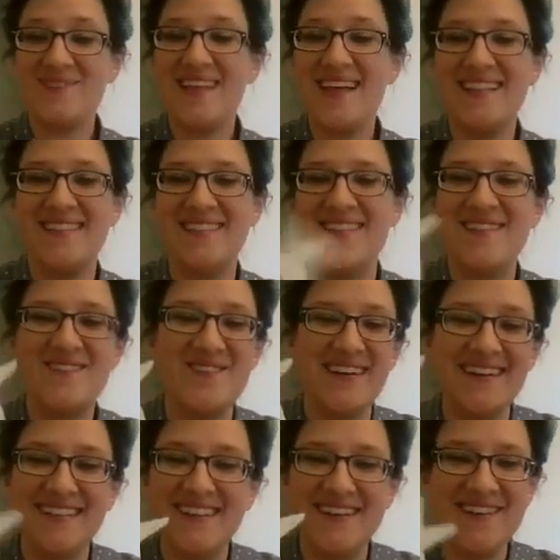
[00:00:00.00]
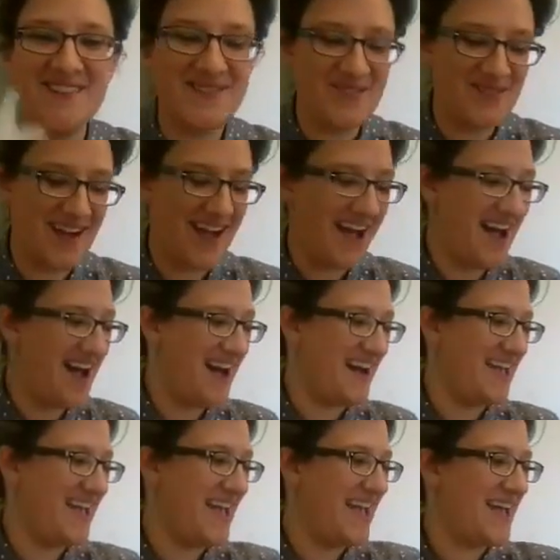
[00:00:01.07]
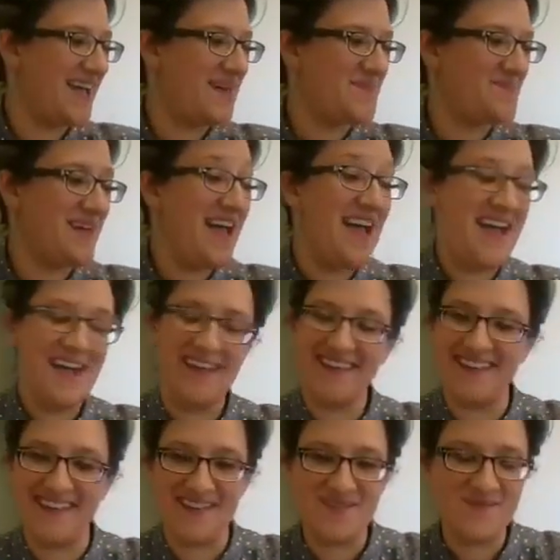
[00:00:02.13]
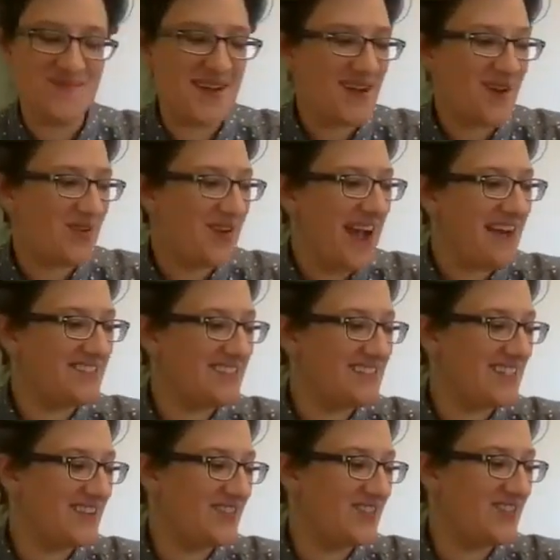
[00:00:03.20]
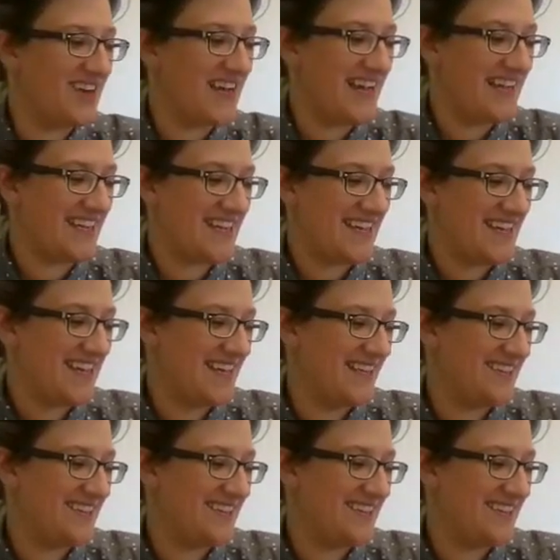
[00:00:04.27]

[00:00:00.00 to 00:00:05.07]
Hello, hello. I am getting my craft stuff ready